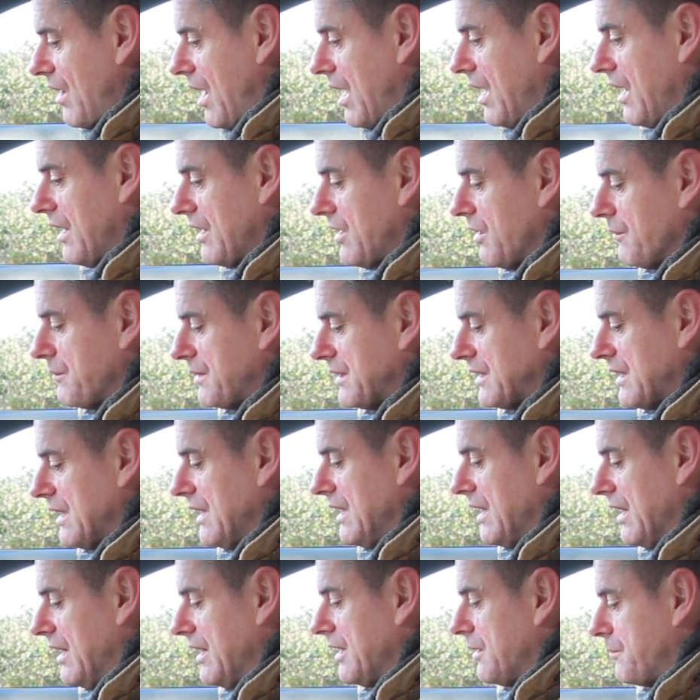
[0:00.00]
I don't
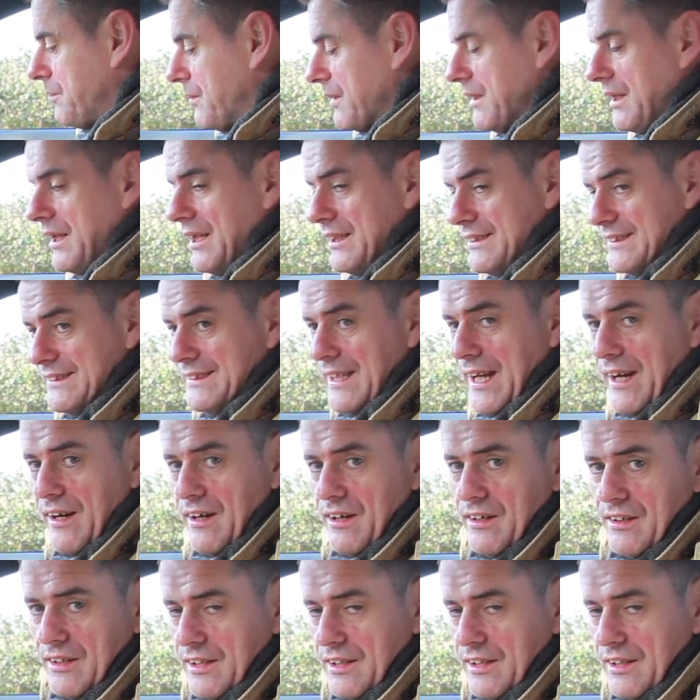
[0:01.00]
particularly like, but it's there.